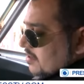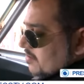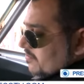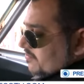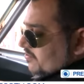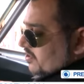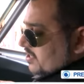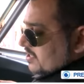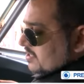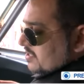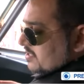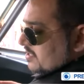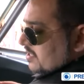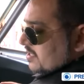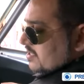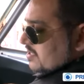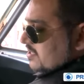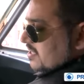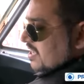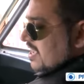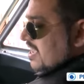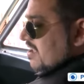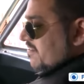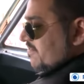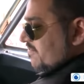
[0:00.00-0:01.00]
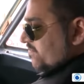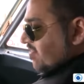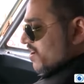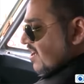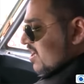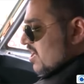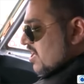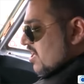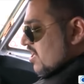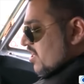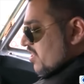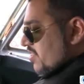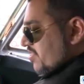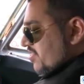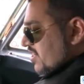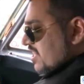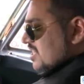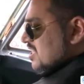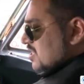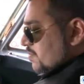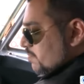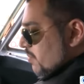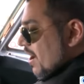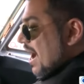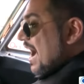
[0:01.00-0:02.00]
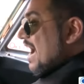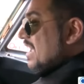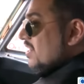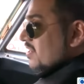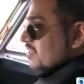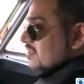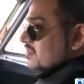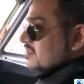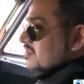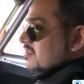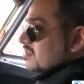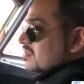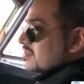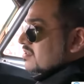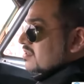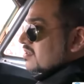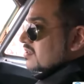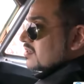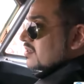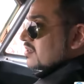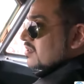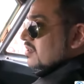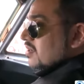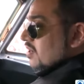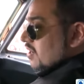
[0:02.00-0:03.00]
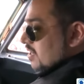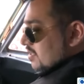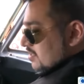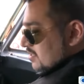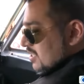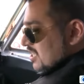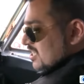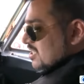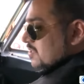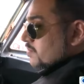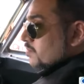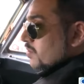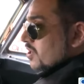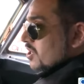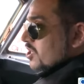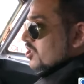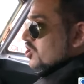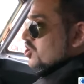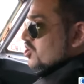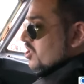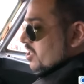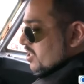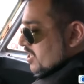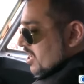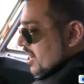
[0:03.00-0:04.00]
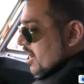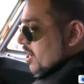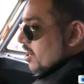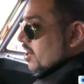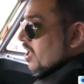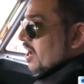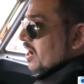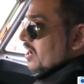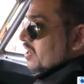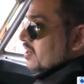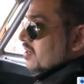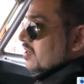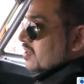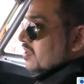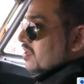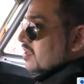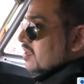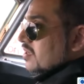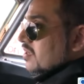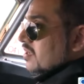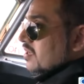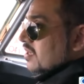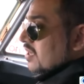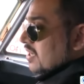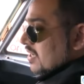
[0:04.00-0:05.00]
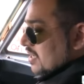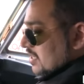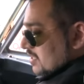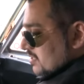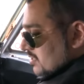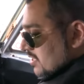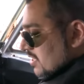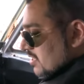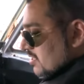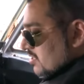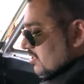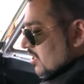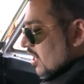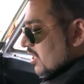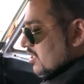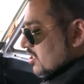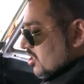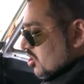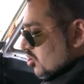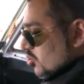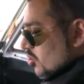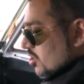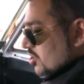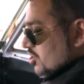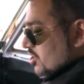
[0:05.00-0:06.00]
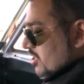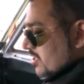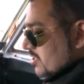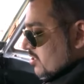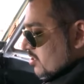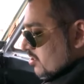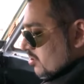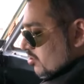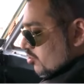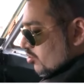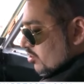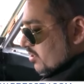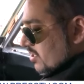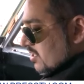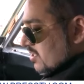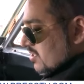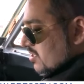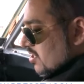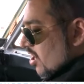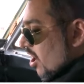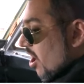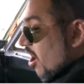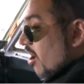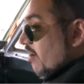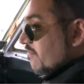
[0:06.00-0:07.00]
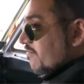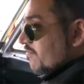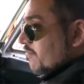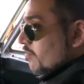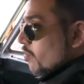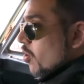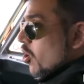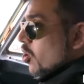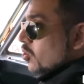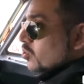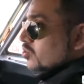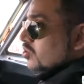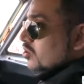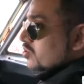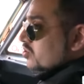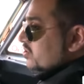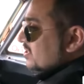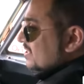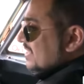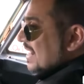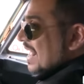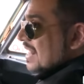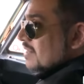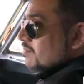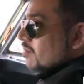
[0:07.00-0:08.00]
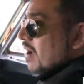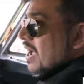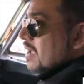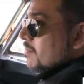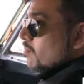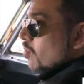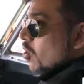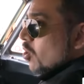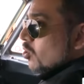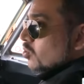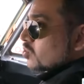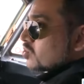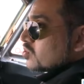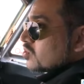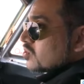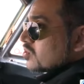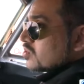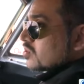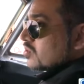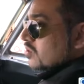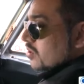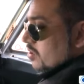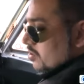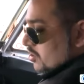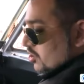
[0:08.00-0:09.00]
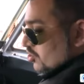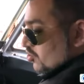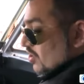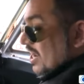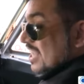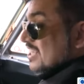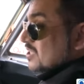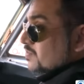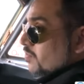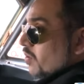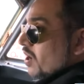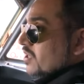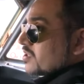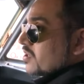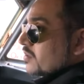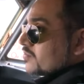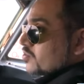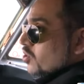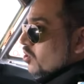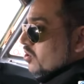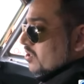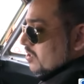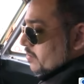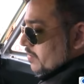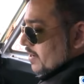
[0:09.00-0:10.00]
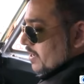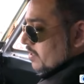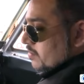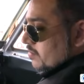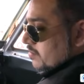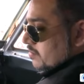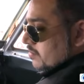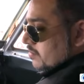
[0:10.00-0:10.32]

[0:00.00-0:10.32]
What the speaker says: For instance, if this pilot on this Malaysian airline did not switch it to this off mode or standby mode, the transponder I'm talking about,